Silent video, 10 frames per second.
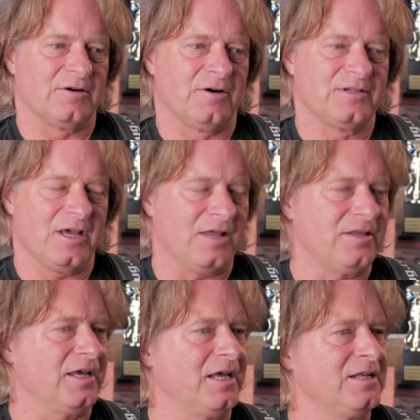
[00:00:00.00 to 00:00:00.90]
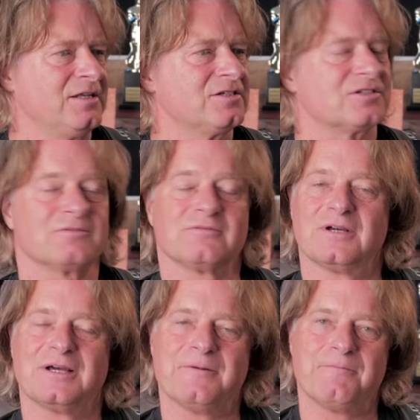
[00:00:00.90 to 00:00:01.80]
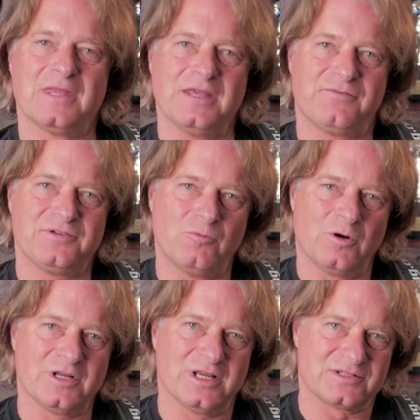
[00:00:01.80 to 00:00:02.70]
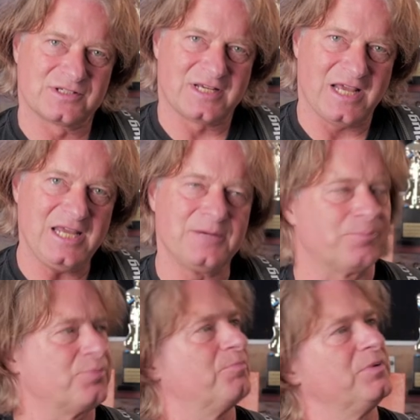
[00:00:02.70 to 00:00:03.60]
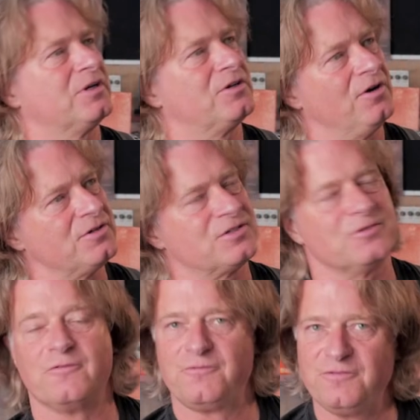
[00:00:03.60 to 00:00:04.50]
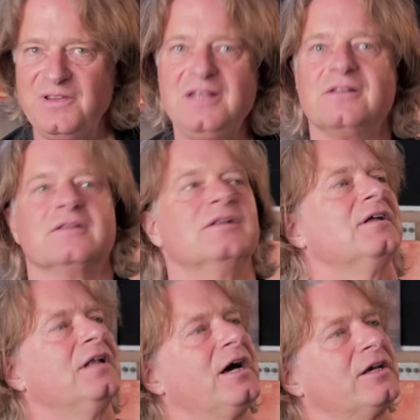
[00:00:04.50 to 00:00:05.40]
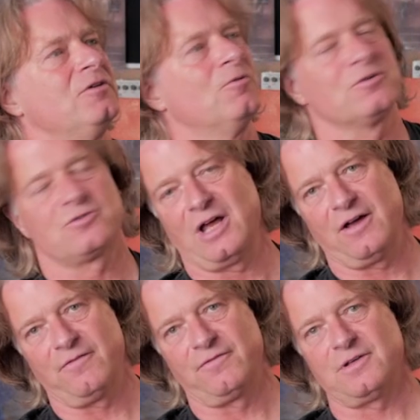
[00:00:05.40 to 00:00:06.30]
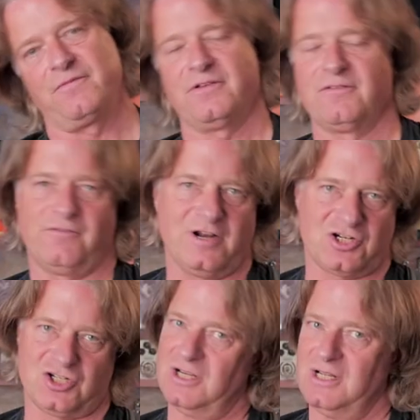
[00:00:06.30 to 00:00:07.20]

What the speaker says: on the other hand, if you want to escape because you feel like you want to have something fresh,